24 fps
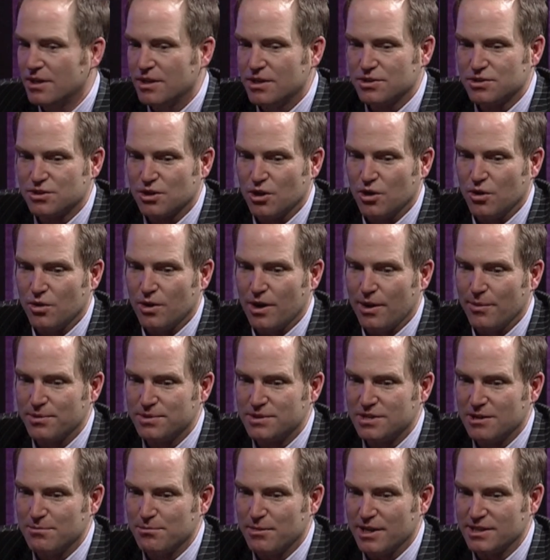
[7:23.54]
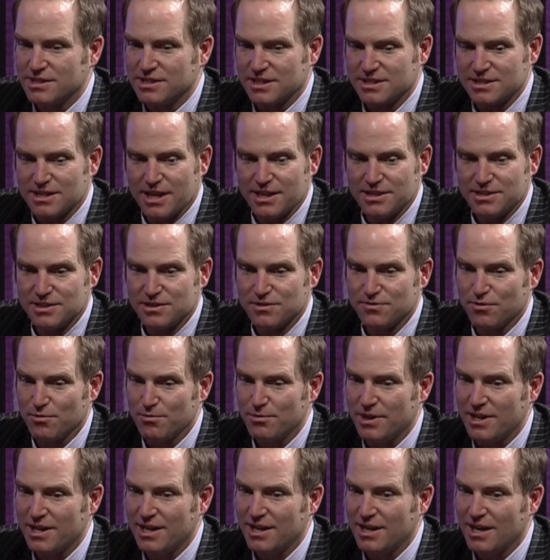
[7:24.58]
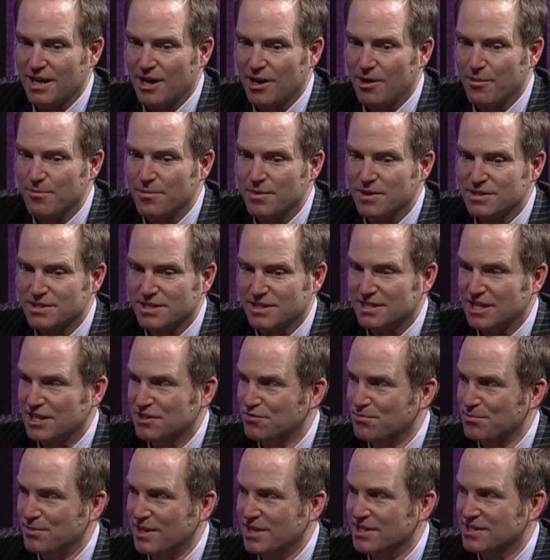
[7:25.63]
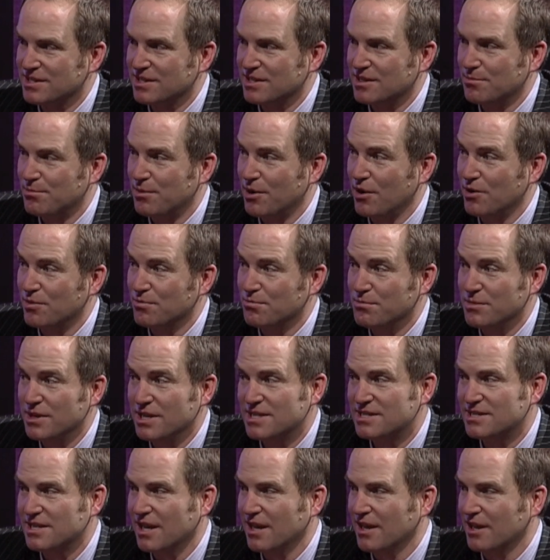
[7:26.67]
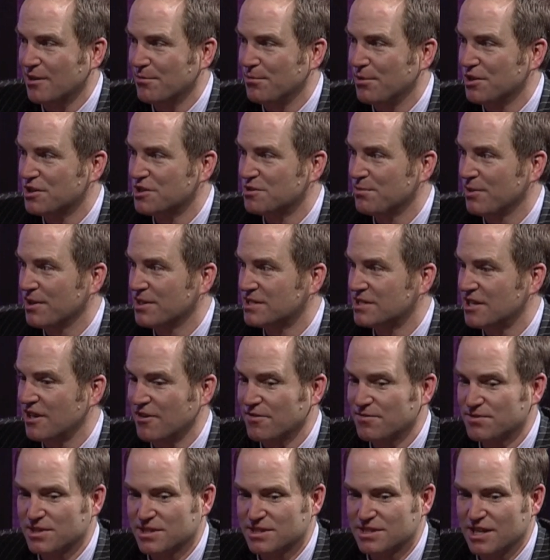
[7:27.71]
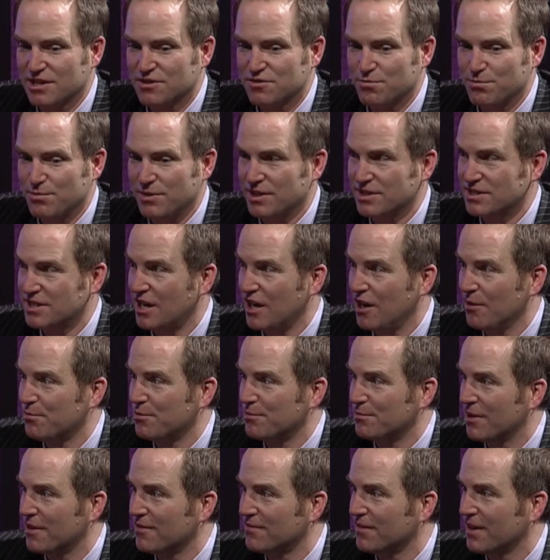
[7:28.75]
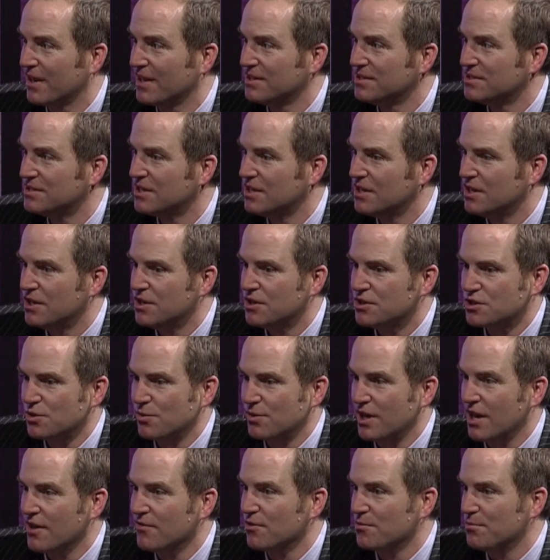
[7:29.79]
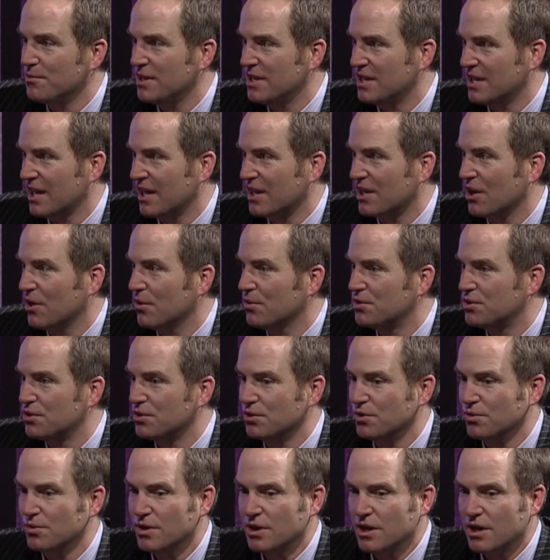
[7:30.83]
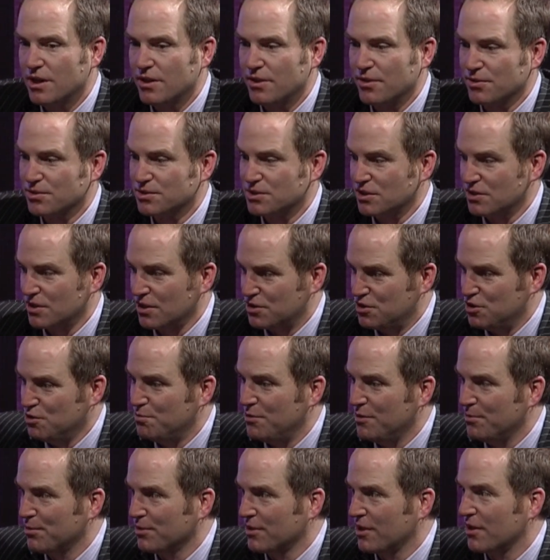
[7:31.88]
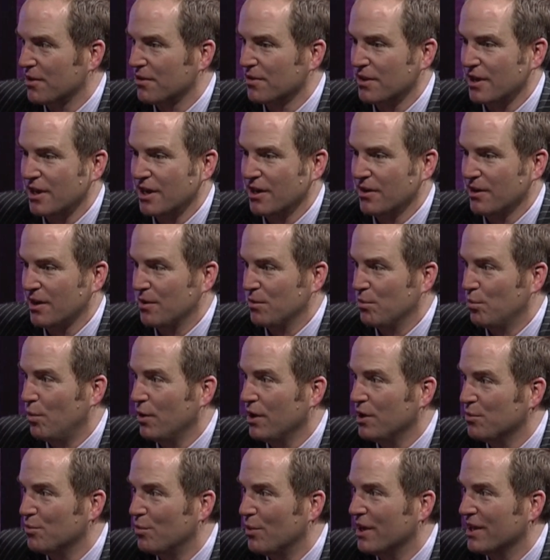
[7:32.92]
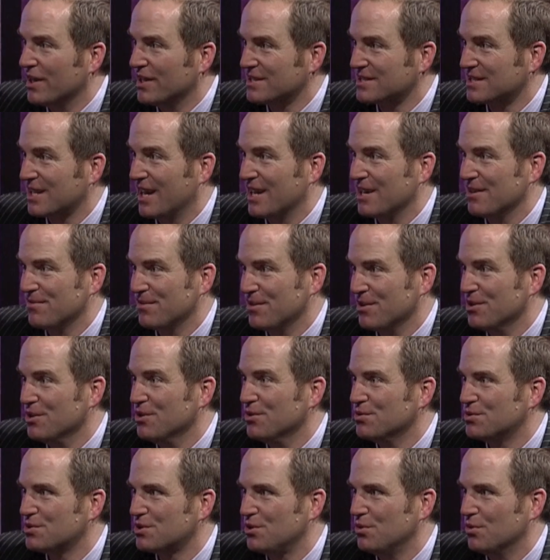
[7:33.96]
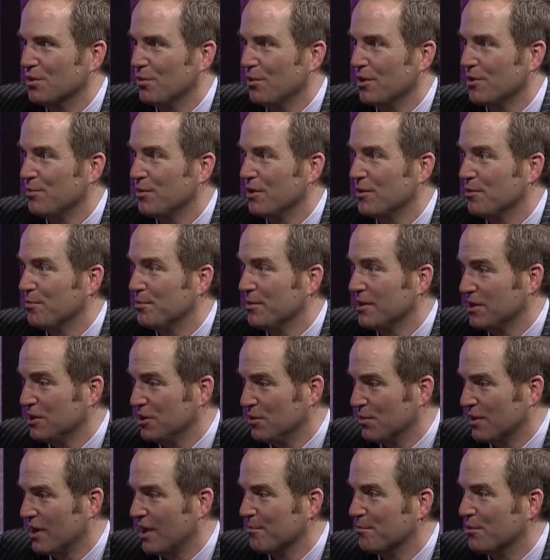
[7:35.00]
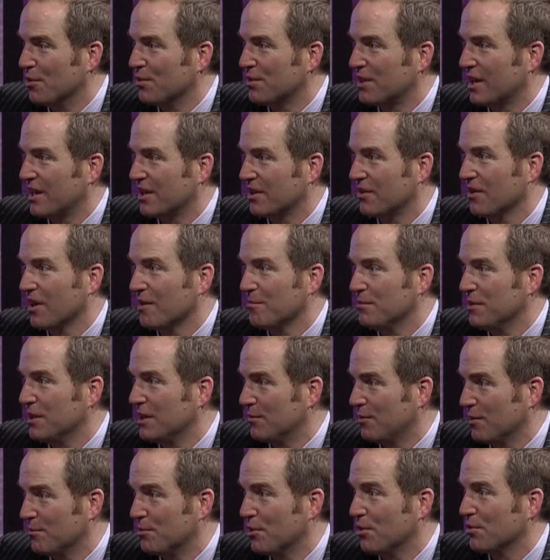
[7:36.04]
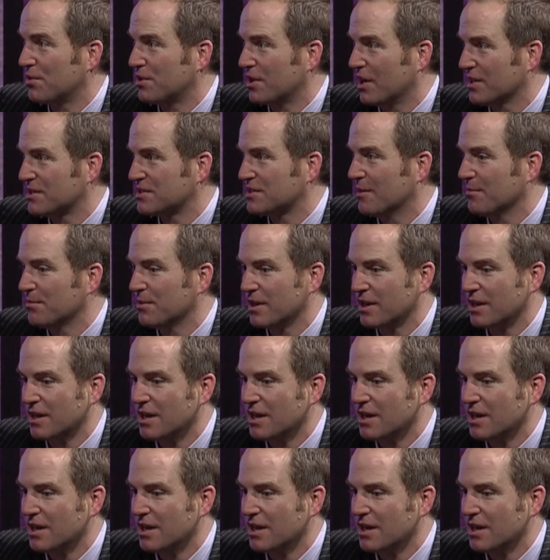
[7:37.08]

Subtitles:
So I would say my success for me isn't about me selling a bunch of my stuff. Success for me is helping my friends. So in every meeting I go to, there's the 2 people that are there, and win-win is kind of the new school. Win-win would be you and I both had a great meeting, we both got something.